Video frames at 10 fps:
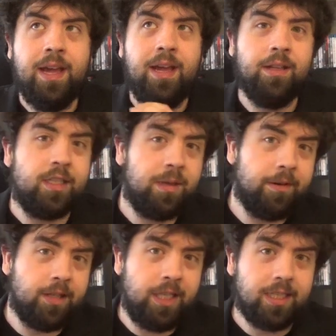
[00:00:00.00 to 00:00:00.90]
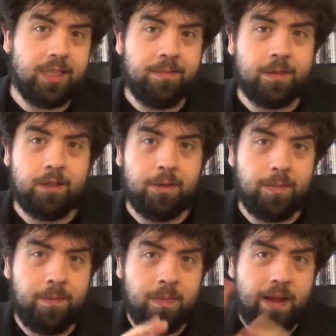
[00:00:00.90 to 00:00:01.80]
in the summer season, so it'll
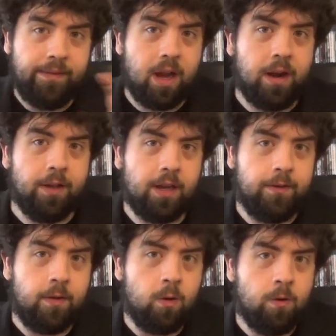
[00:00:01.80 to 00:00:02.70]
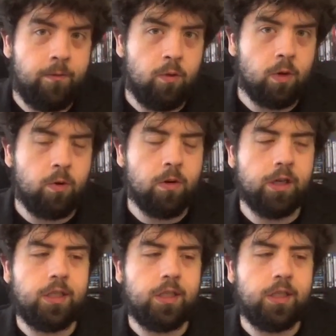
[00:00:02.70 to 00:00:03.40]
have gone to like a whole four course.